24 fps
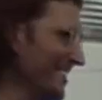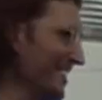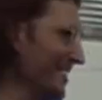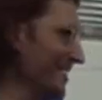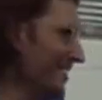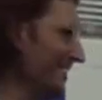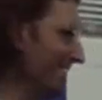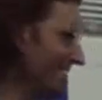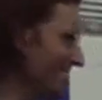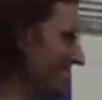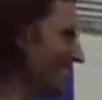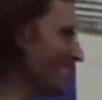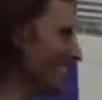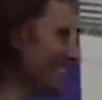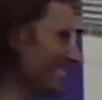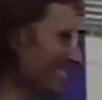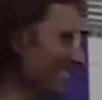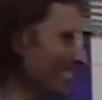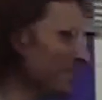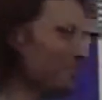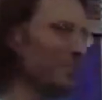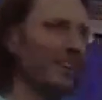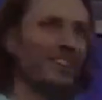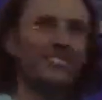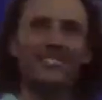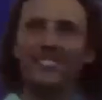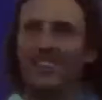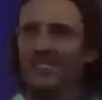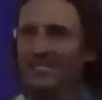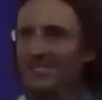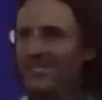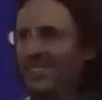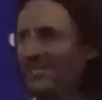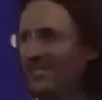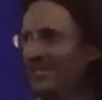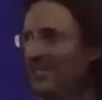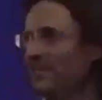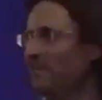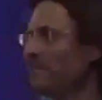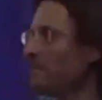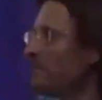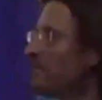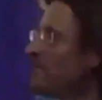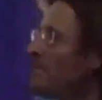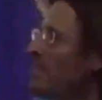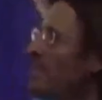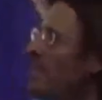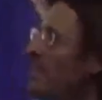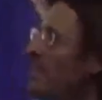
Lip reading: Does that make sense, doesn't it?